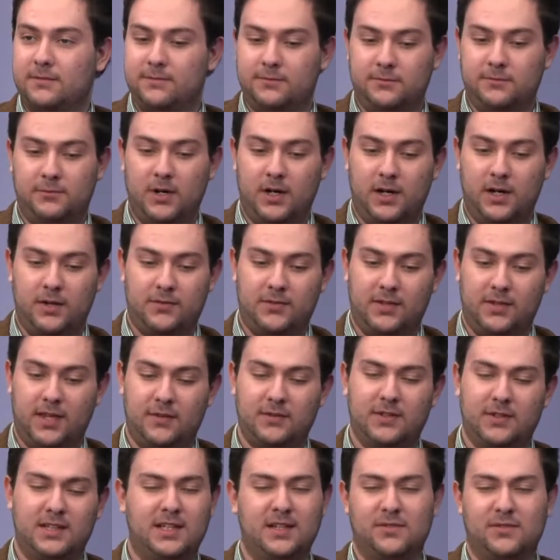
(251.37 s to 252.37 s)
rafts,
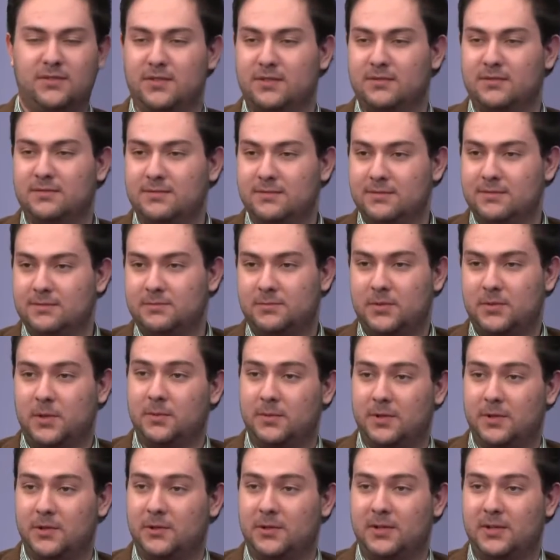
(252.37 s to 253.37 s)
having given
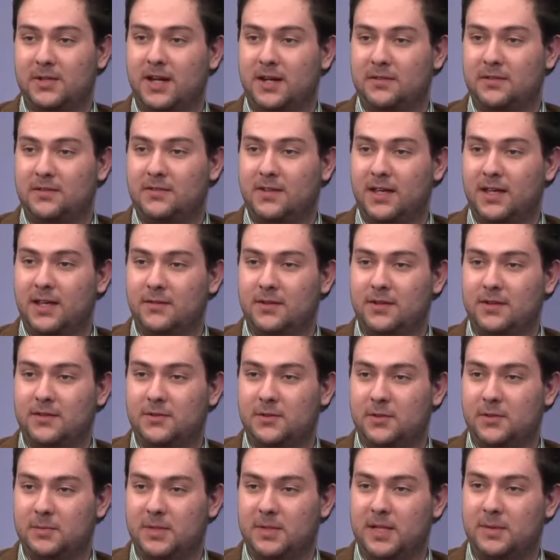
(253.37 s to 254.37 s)
probably all your life
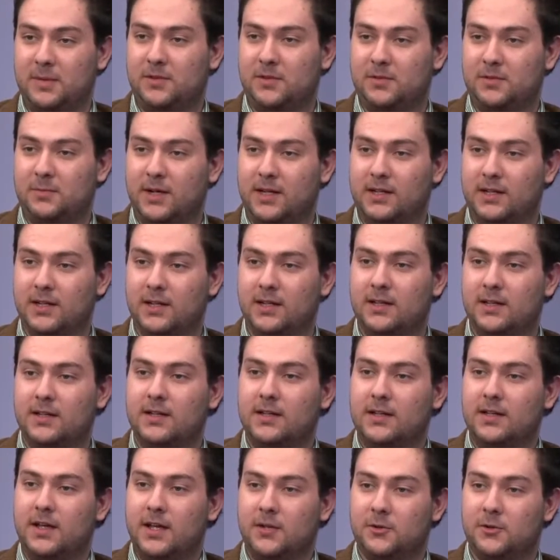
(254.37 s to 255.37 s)
savings to a people smuggler
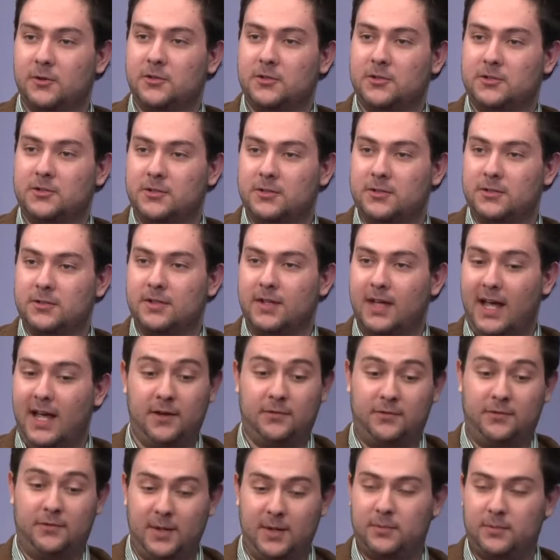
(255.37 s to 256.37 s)
in order to
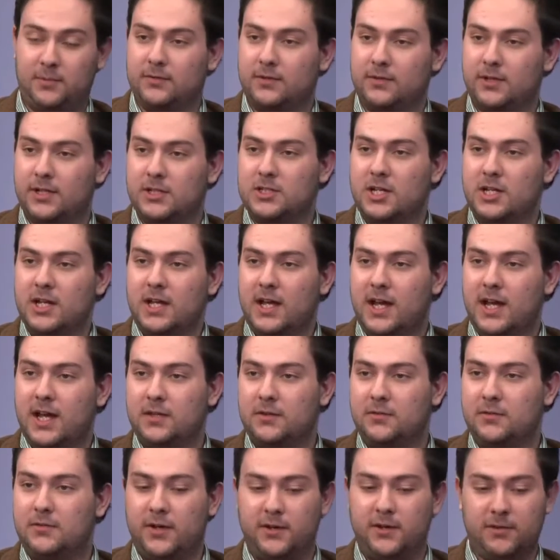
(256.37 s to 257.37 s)
have that privilege in
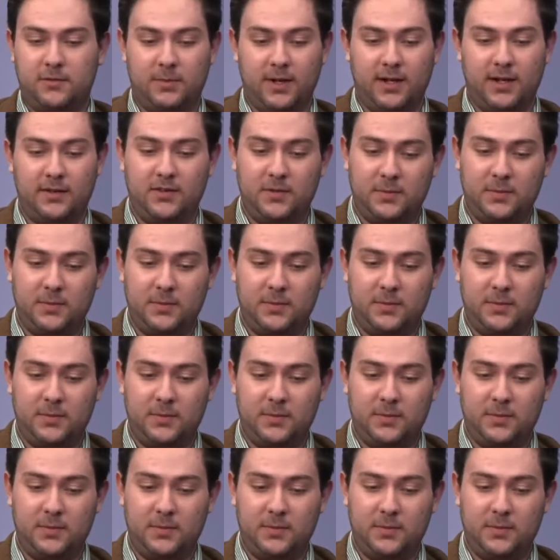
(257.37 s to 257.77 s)
the first place.